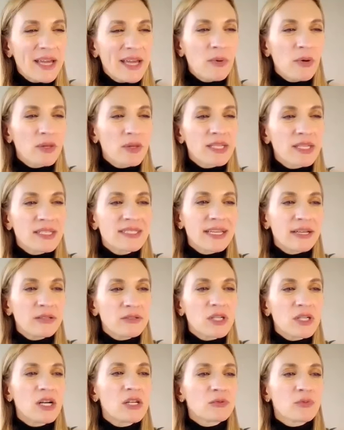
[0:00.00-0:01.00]
they were, the
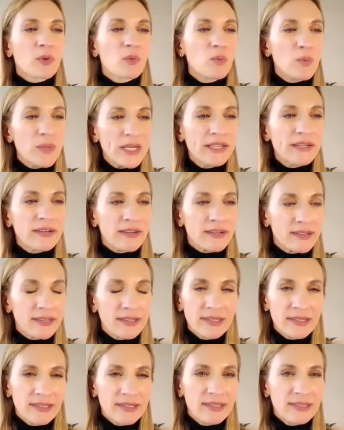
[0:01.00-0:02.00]
sales calls were weird.
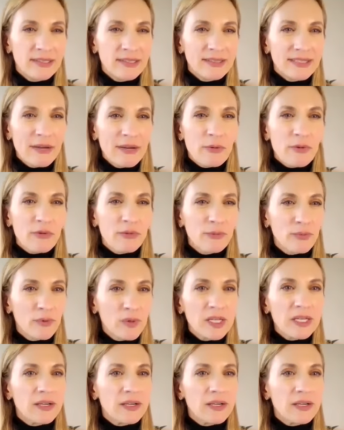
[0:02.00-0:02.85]
They were mm-hmm.